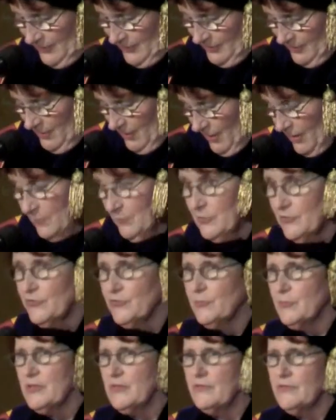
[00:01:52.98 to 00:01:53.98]
of the
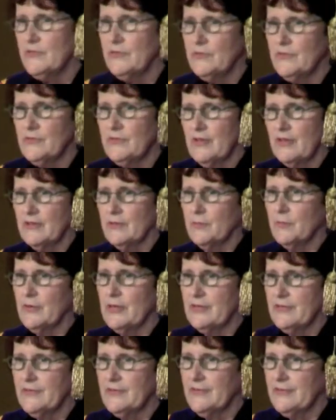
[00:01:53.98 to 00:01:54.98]
accomplishments you
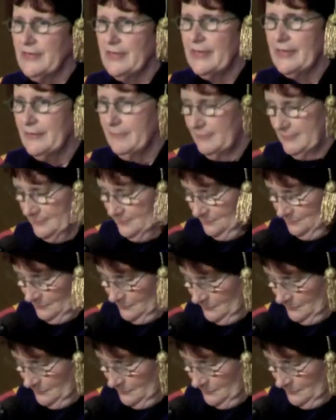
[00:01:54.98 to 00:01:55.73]
celebrate today.